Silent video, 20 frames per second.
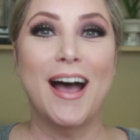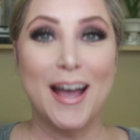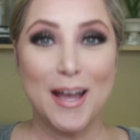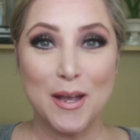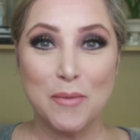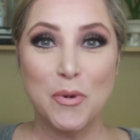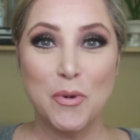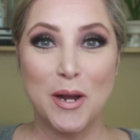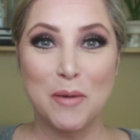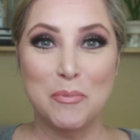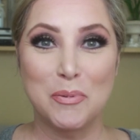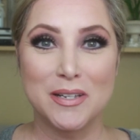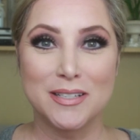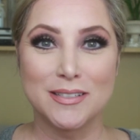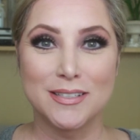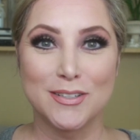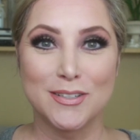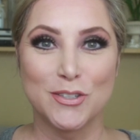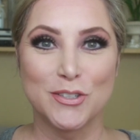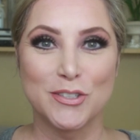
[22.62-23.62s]
eyebrow
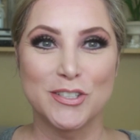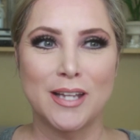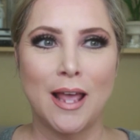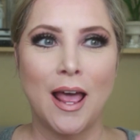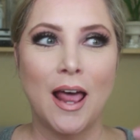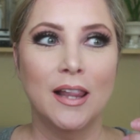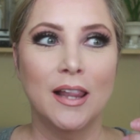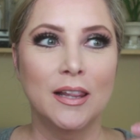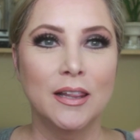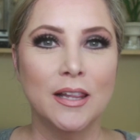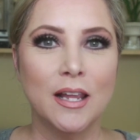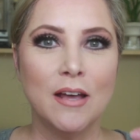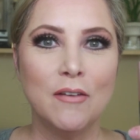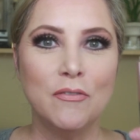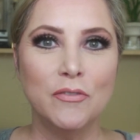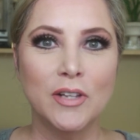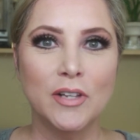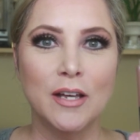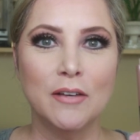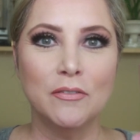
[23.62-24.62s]
pencils.
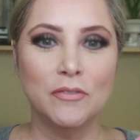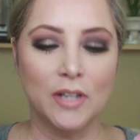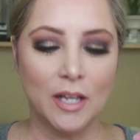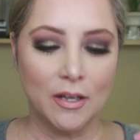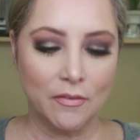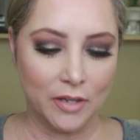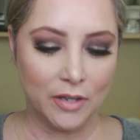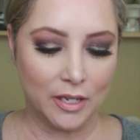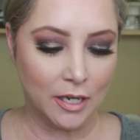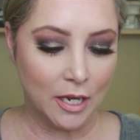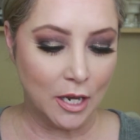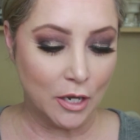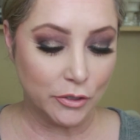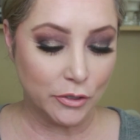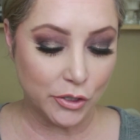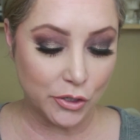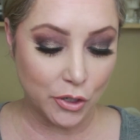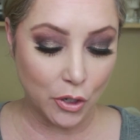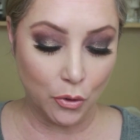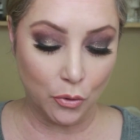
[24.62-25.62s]
Love, love, love it.
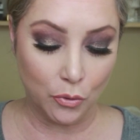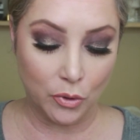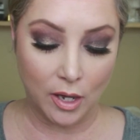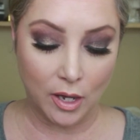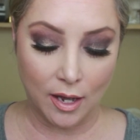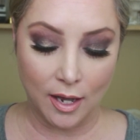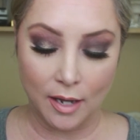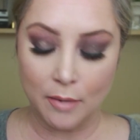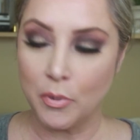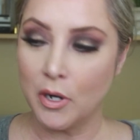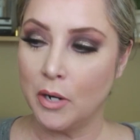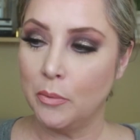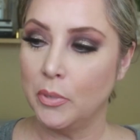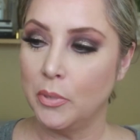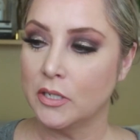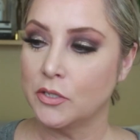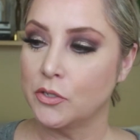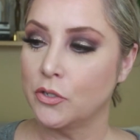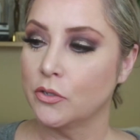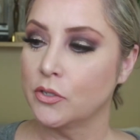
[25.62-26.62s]
So the eyebrow
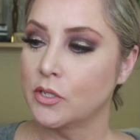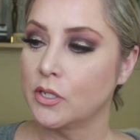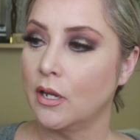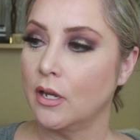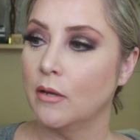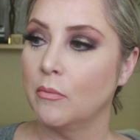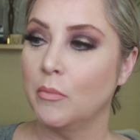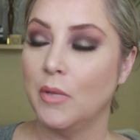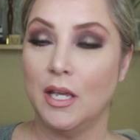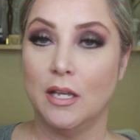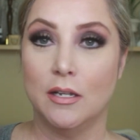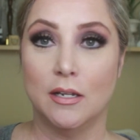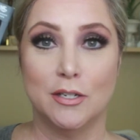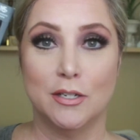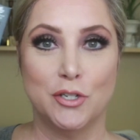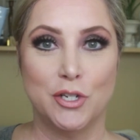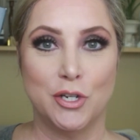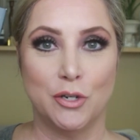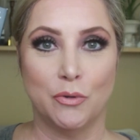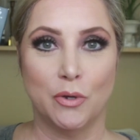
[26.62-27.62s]
pencils come in
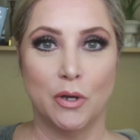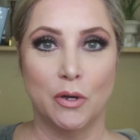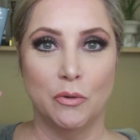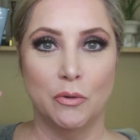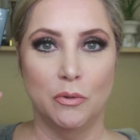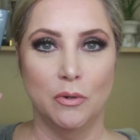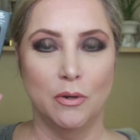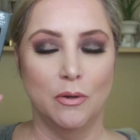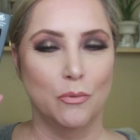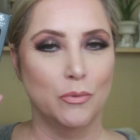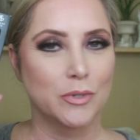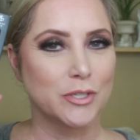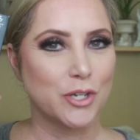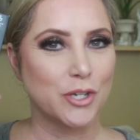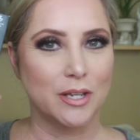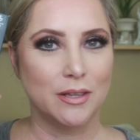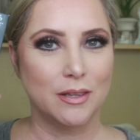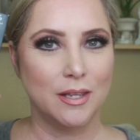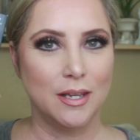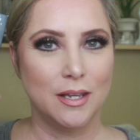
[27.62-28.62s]
a duo,
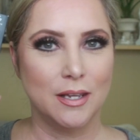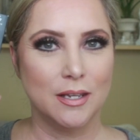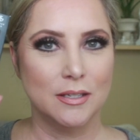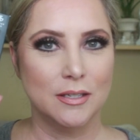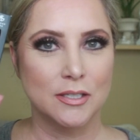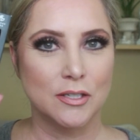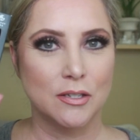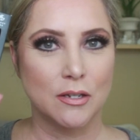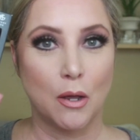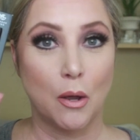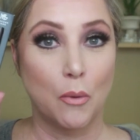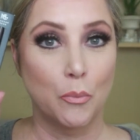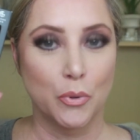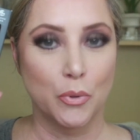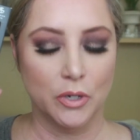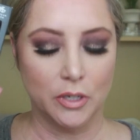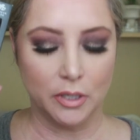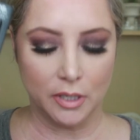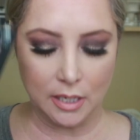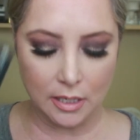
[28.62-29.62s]
which I think is
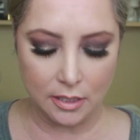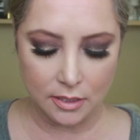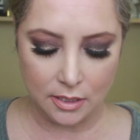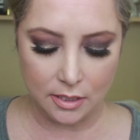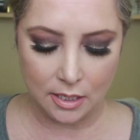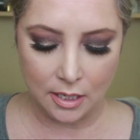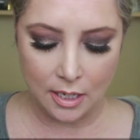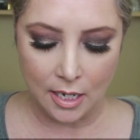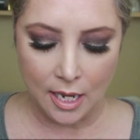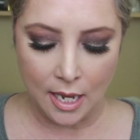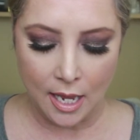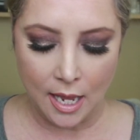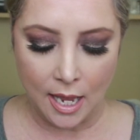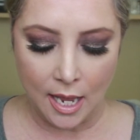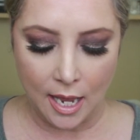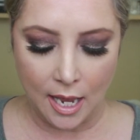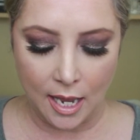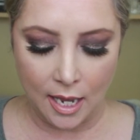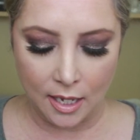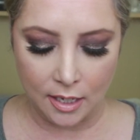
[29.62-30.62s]
brilliant.
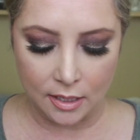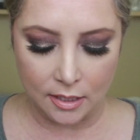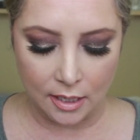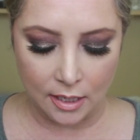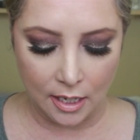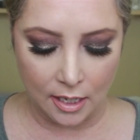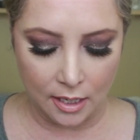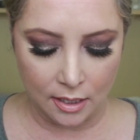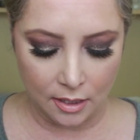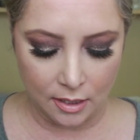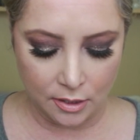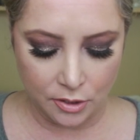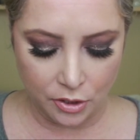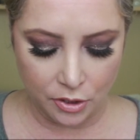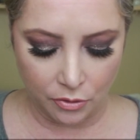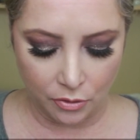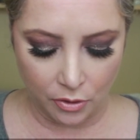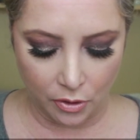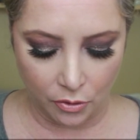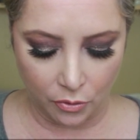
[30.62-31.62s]
And in the
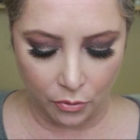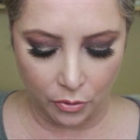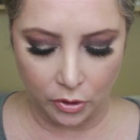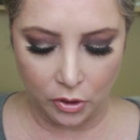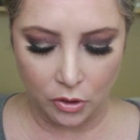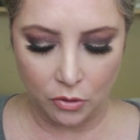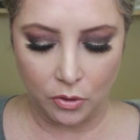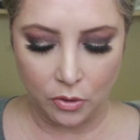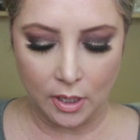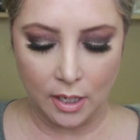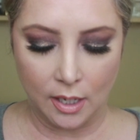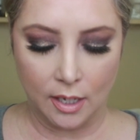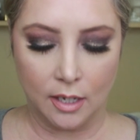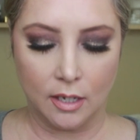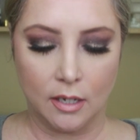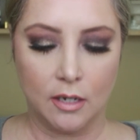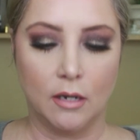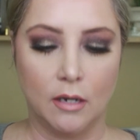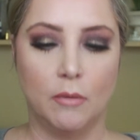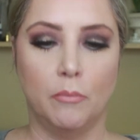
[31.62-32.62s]
duo, you
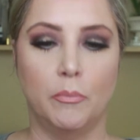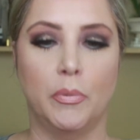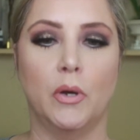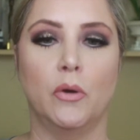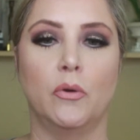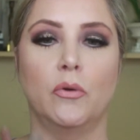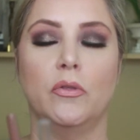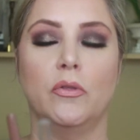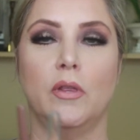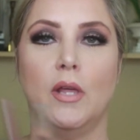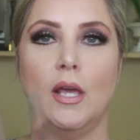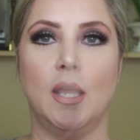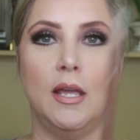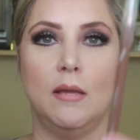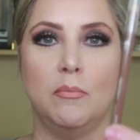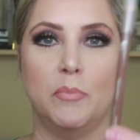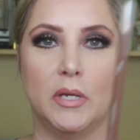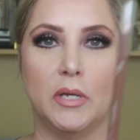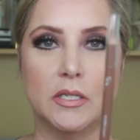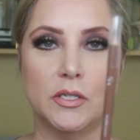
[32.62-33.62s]
get both
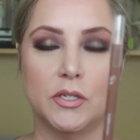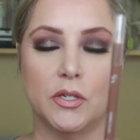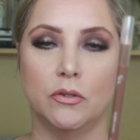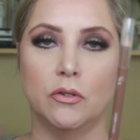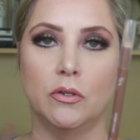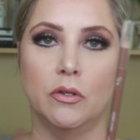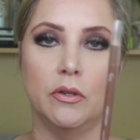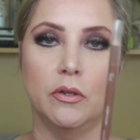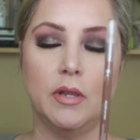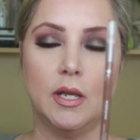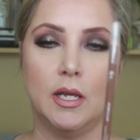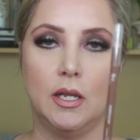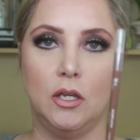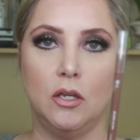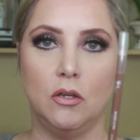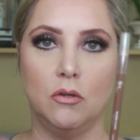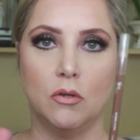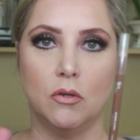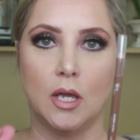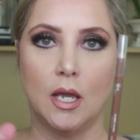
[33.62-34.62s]
a pencil that
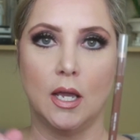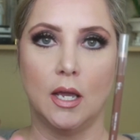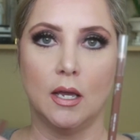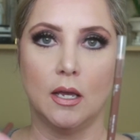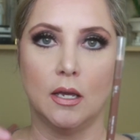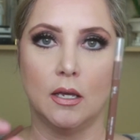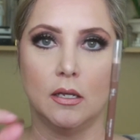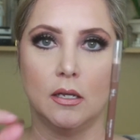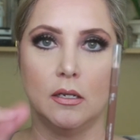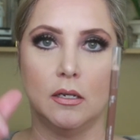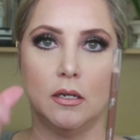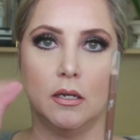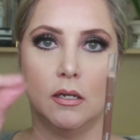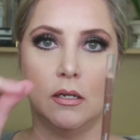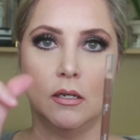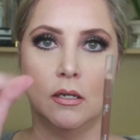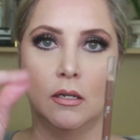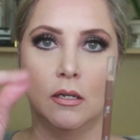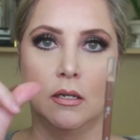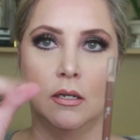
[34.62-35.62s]
you can